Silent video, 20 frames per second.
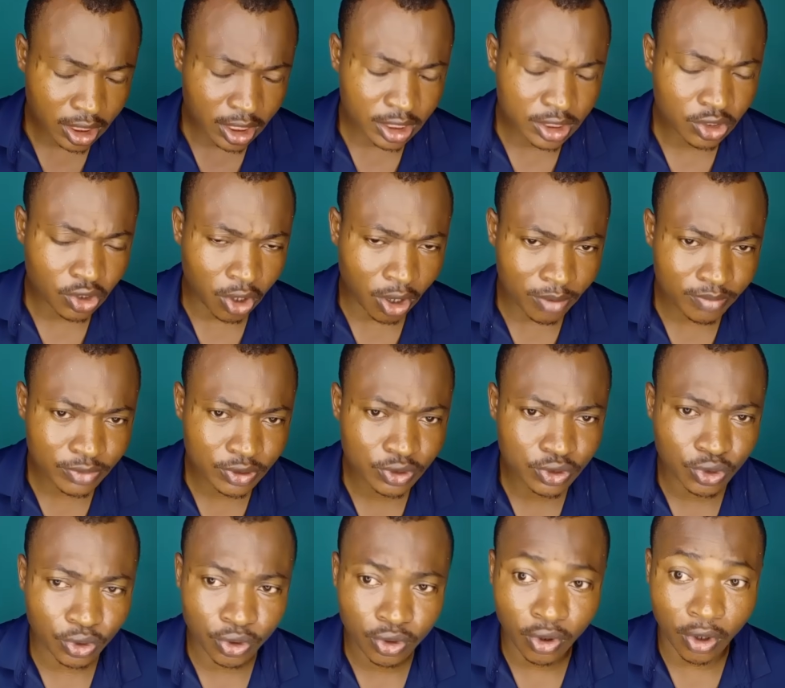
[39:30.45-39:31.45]
It
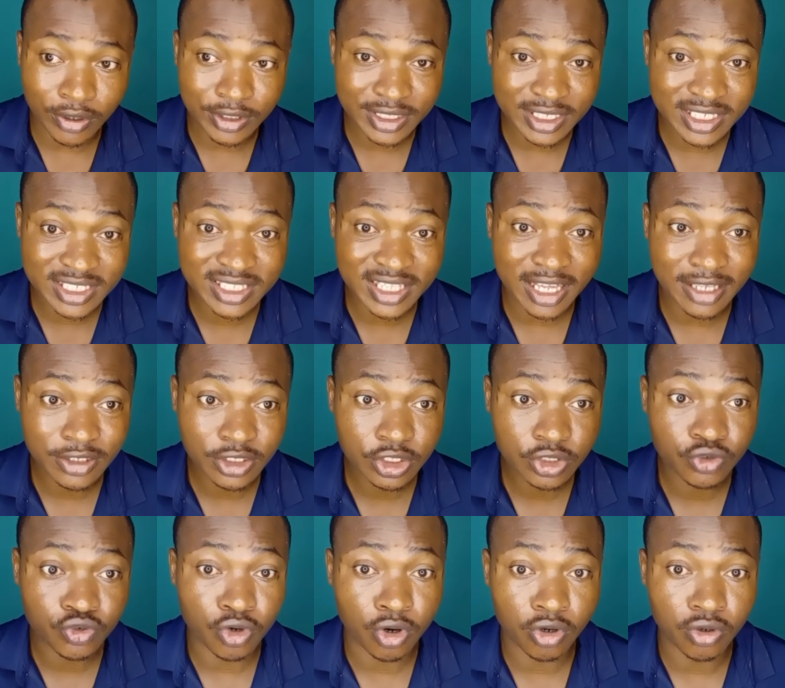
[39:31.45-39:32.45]
comes through consistent
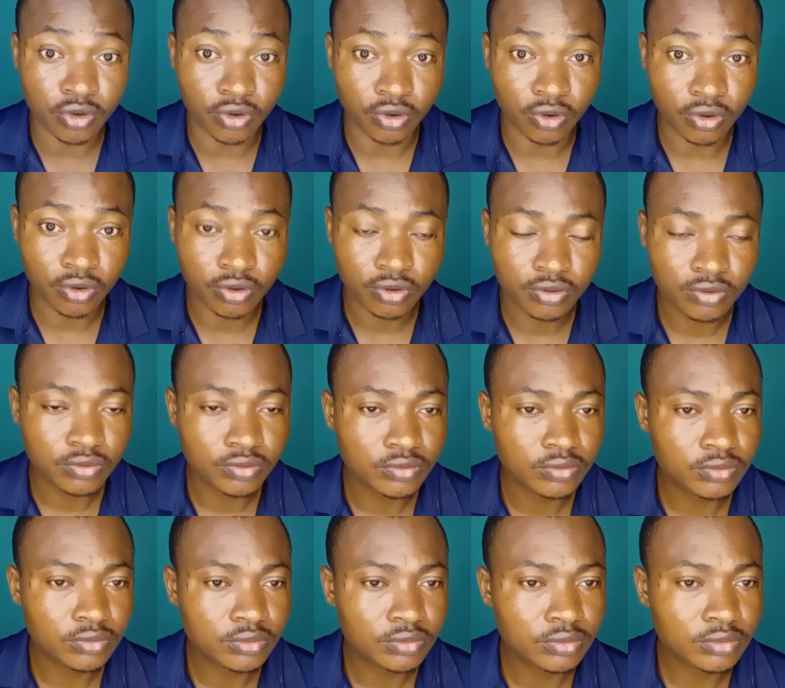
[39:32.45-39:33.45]
struggle.
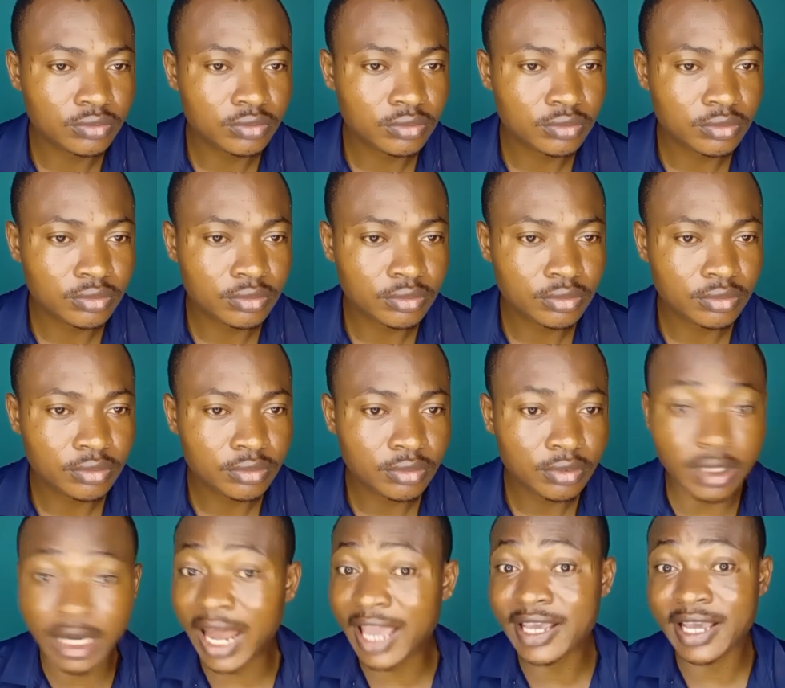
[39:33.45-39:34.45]

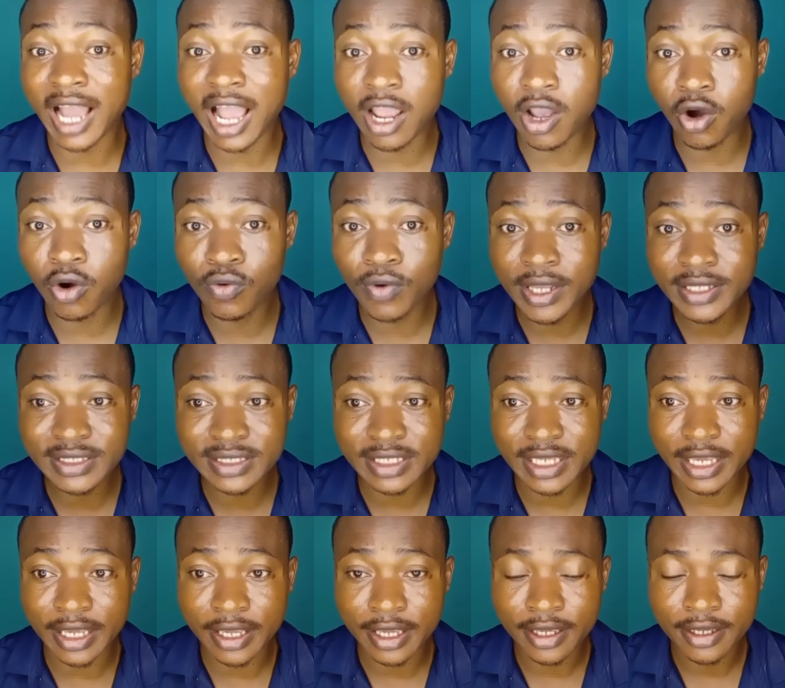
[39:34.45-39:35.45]
Like I always
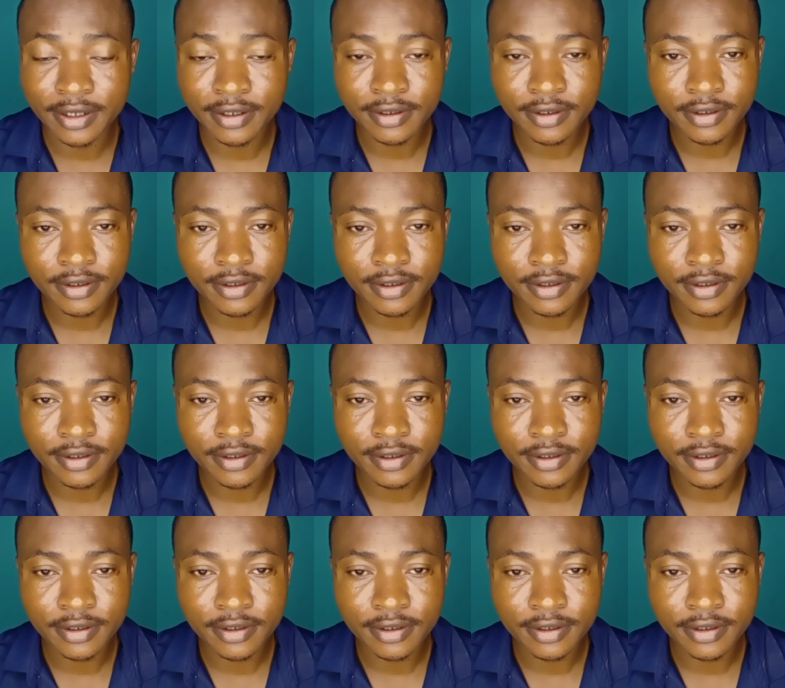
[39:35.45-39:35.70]
say,